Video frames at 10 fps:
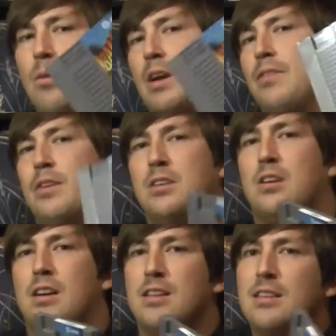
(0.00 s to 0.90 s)
when I first
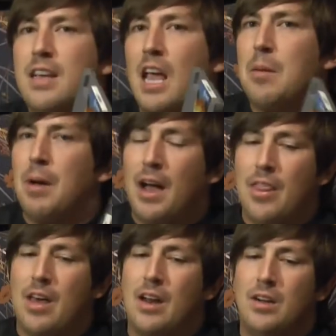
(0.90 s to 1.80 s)
started this game, I
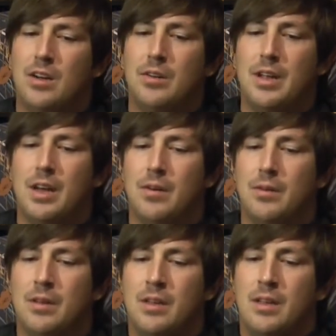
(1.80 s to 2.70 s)
thought, oh no,
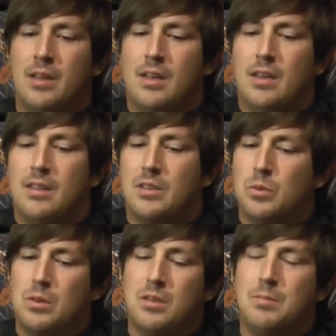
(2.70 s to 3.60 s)
this
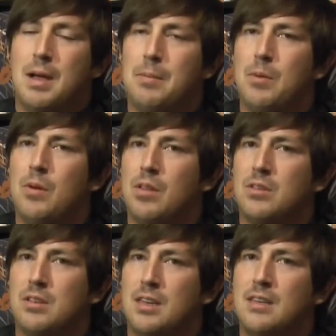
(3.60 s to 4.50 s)
one might be one of
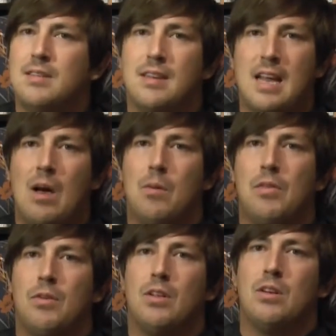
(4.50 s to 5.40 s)
those I need to sit down with
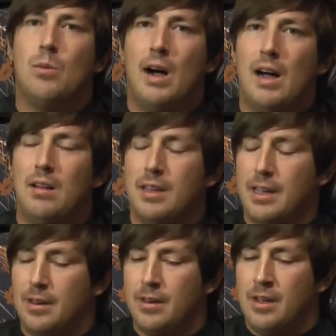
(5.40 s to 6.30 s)
for a little while
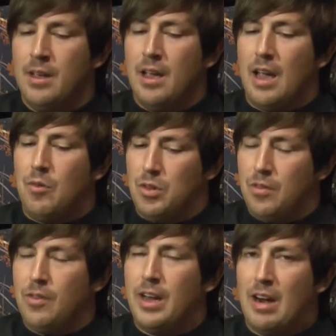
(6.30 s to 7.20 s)
and really
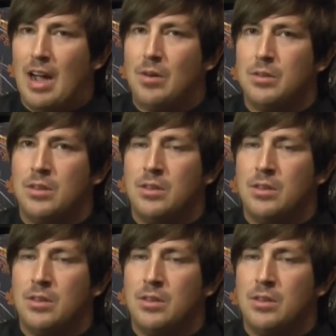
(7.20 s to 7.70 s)
figure out.